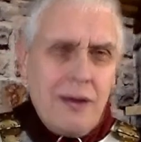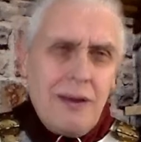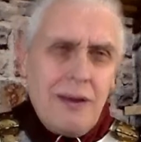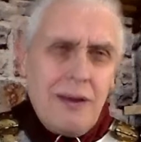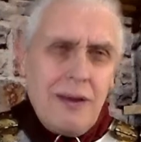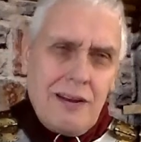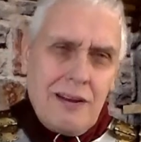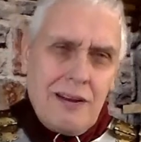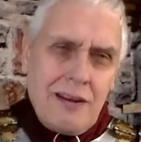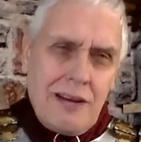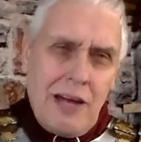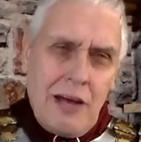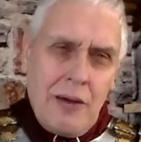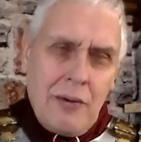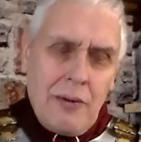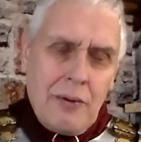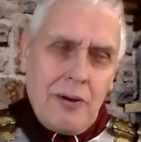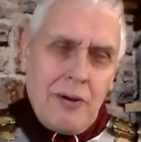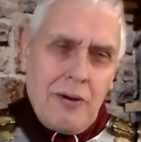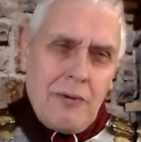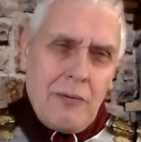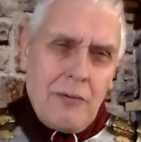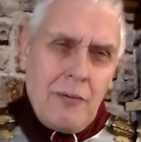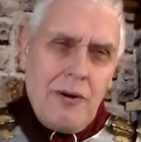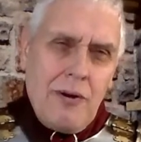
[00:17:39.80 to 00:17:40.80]
Now,
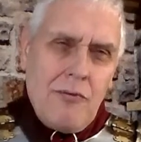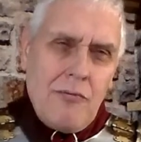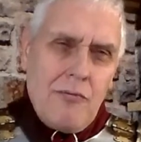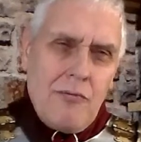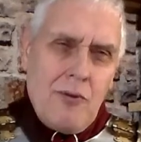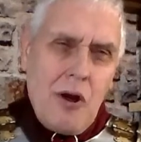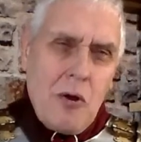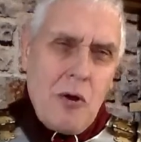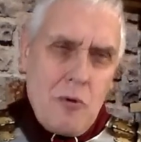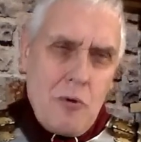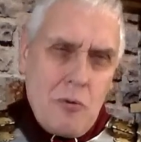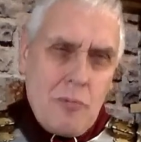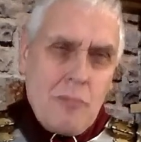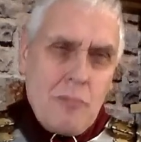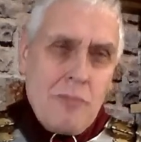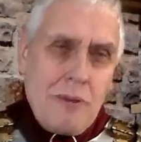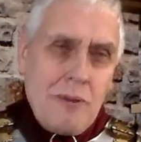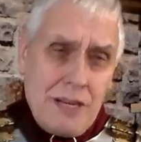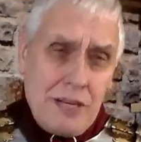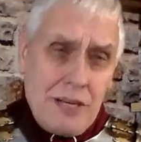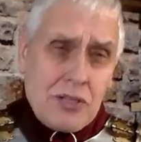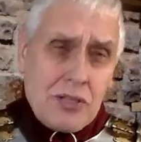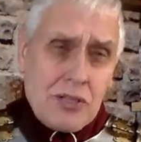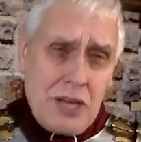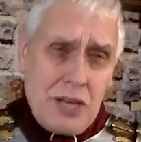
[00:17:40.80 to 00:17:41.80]
when Rome
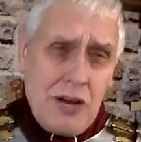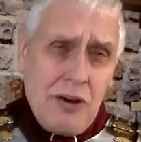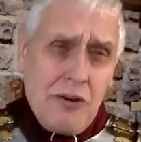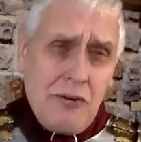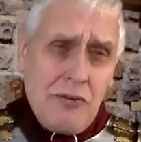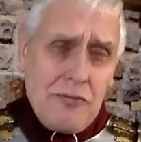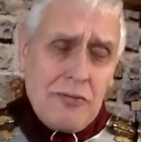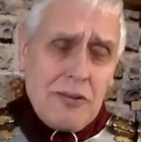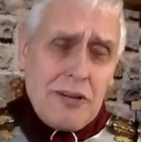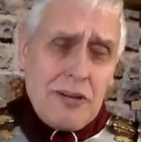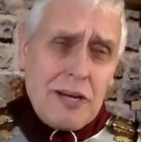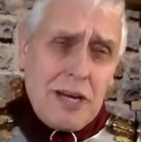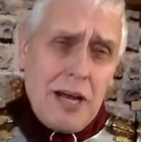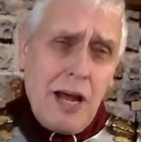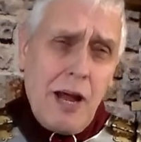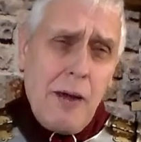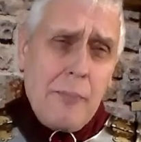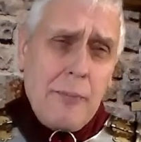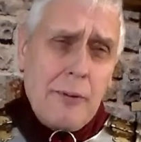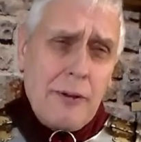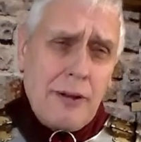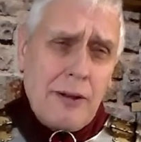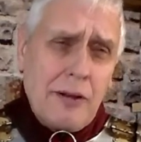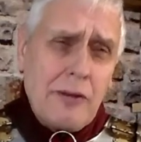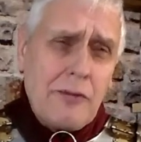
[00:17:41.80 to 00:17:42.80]
itself, the
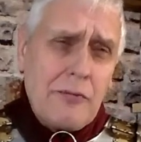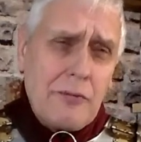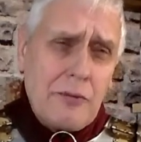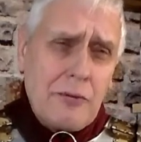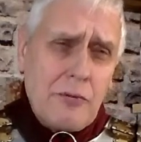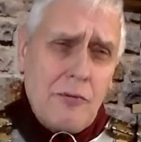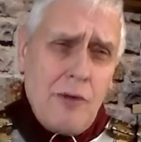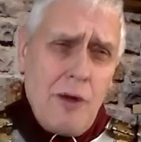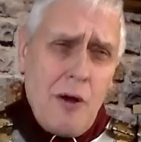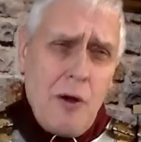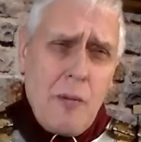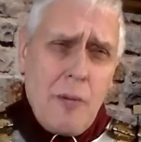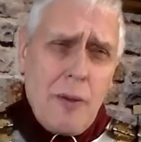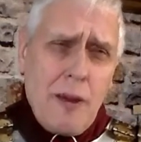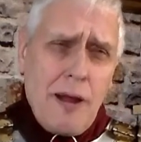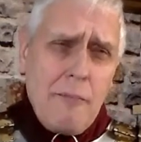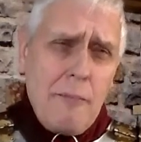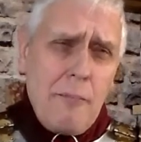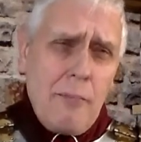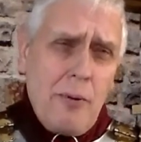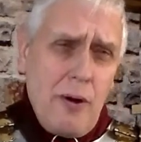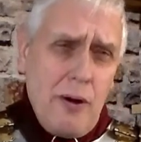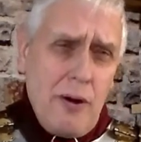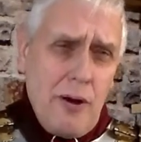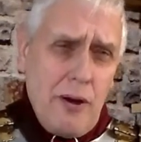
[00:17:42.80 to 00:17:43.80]
capital of the Roman
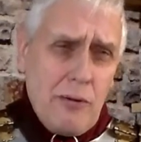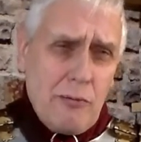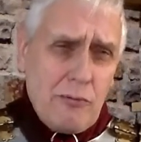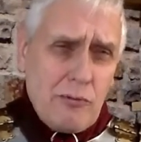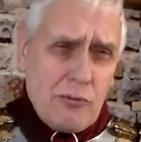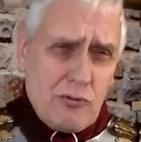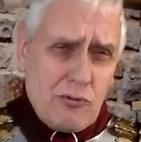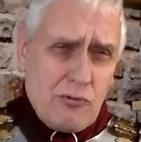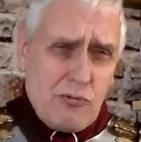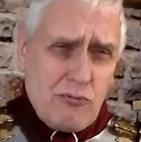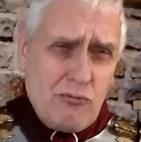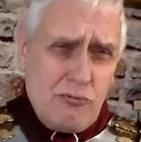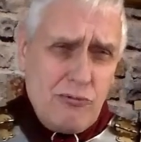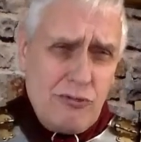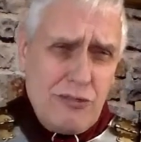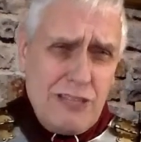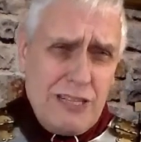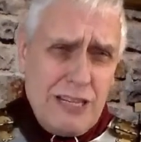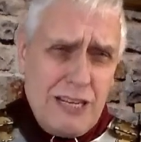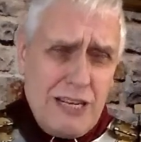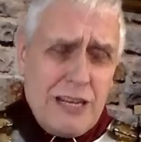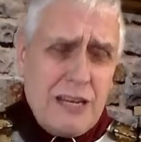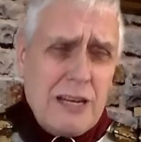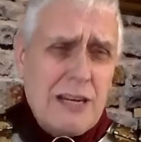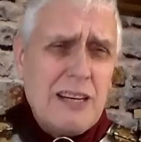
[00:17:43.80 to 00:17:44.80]
Empire, was
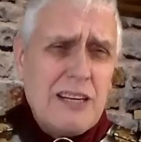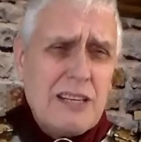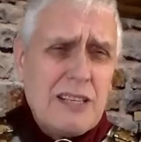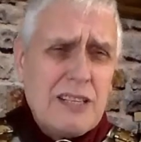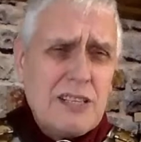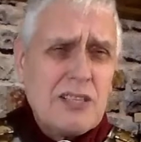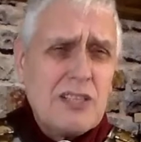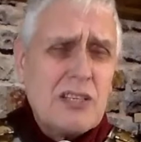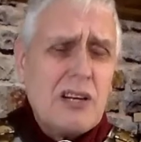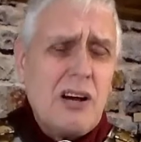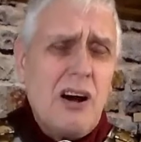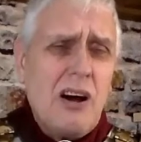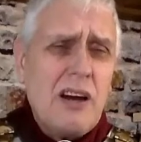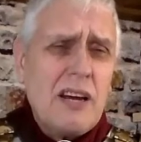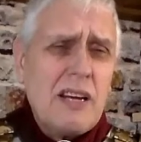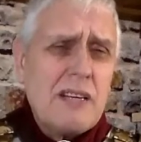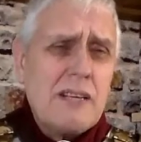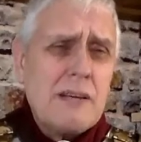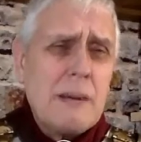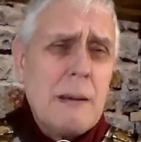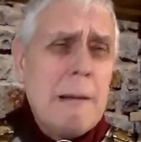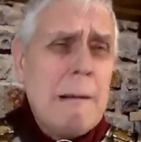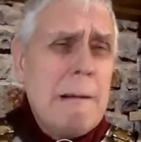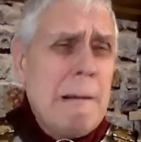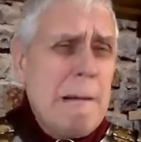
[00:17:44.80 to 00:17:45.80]
really at its height,
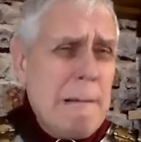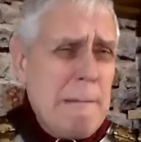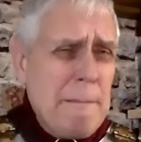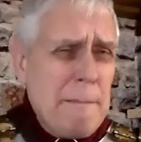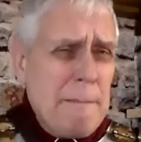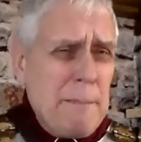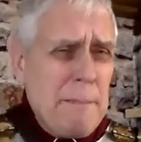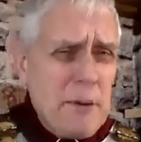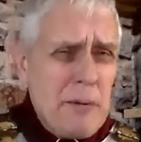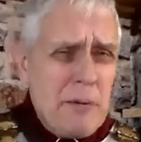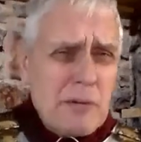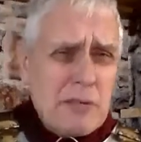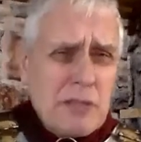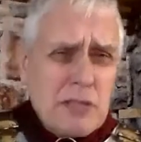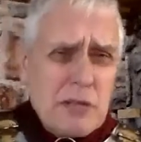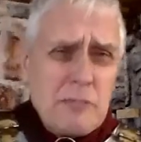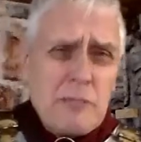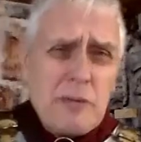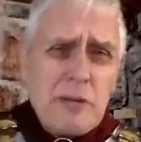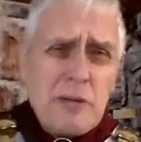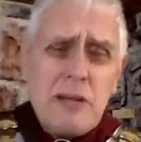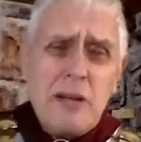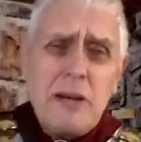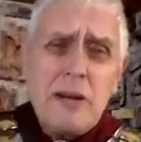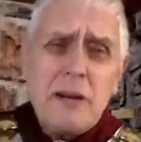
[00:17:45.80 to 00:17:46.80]
there was
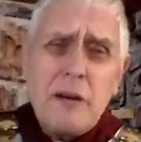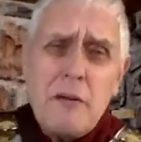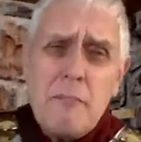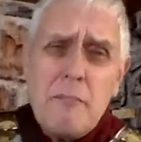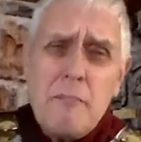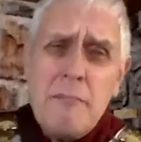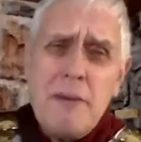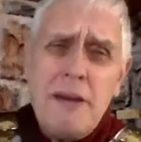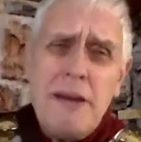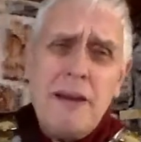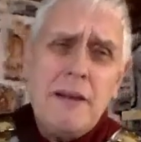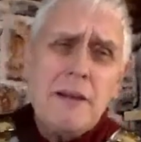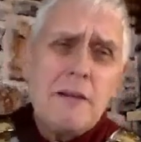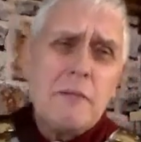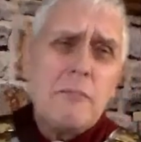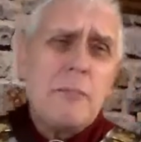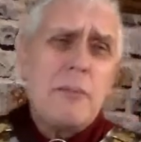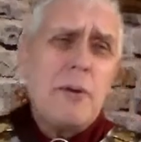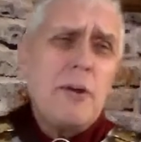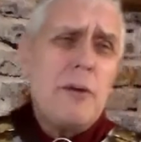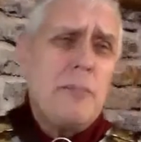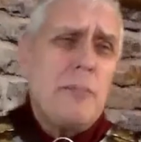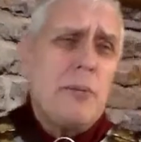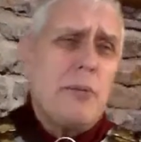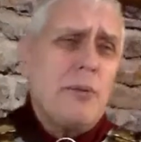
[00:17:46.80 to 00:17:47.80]
something like 1 million
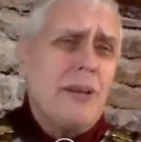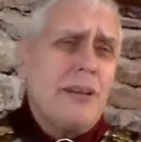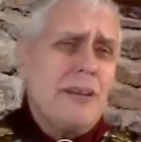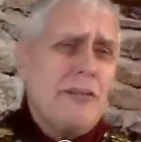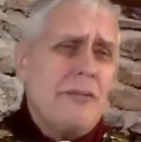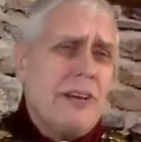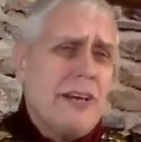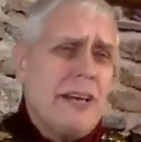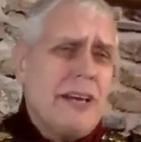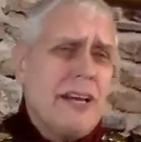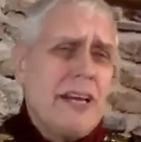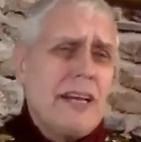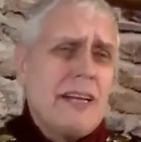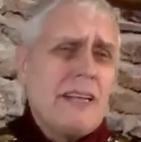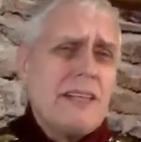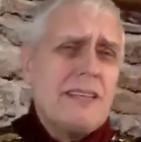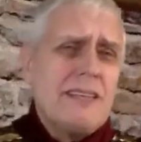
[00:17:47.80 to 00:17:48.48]
people living in it.